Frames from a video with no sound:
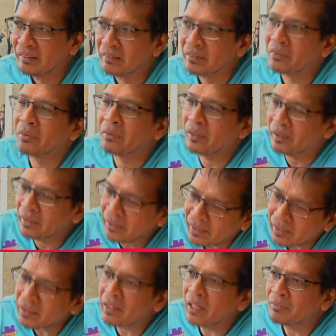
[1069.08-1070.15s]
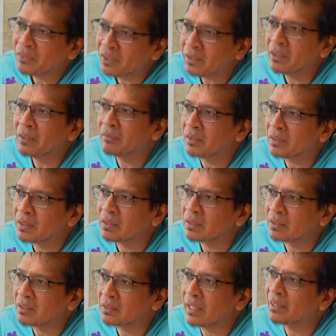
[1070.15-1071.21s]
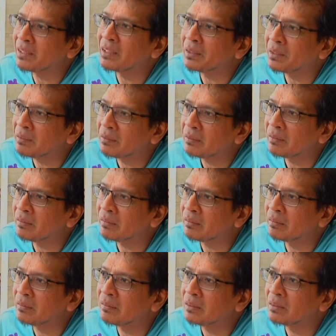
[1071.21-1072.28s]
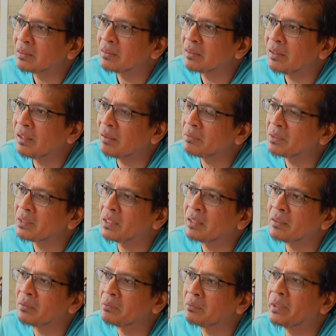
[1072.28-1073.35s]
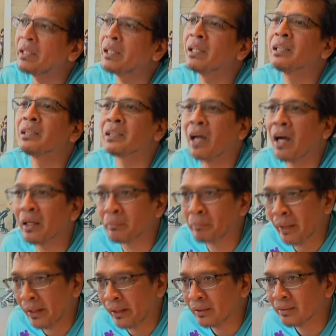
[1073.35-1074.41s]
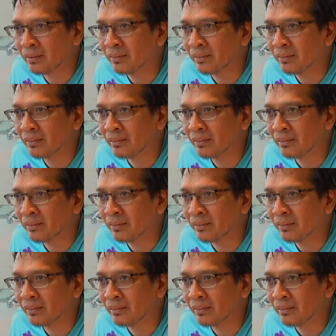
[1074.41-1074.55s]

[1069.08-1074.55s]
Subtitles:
So another rough journey was getting, I would say, winning his heart back.